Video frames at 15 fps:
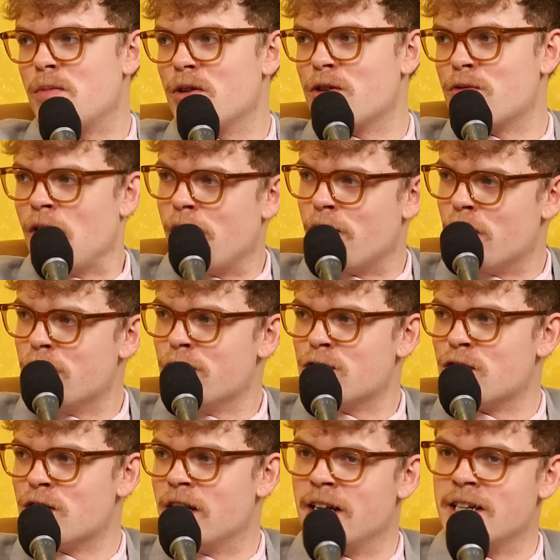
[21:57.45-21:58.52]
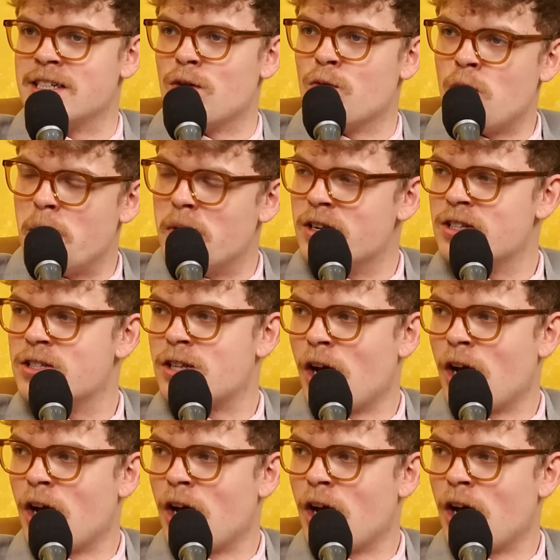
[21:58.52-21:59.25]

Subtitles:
but the revolution is that women